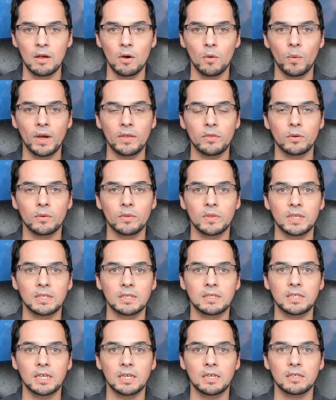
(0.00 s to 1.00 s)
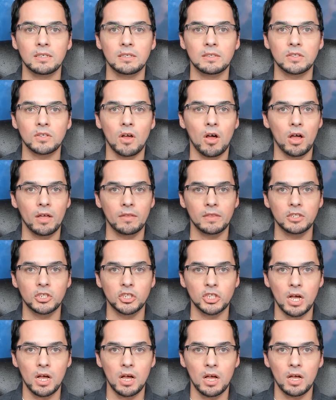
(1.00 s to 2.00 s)
Whether this is on the
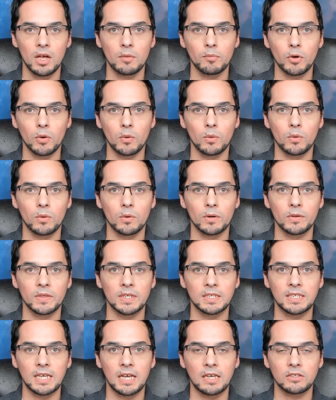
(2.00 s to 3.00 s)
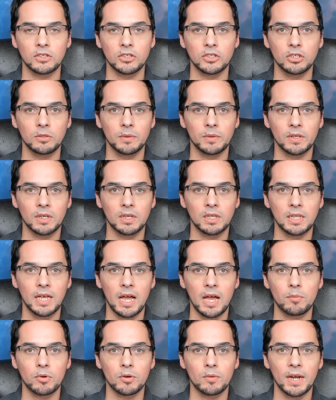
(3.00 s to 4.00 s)
job or this has to do with a
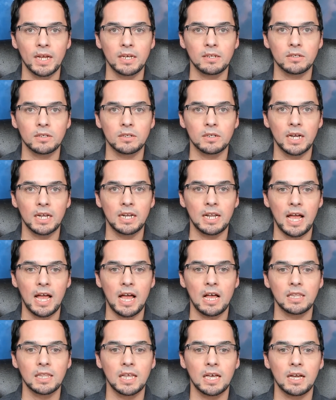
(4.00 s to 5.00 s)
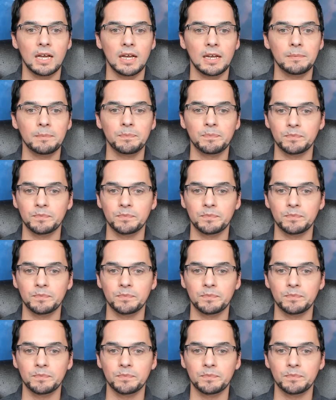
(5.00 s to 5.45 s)
collaborator, an ally,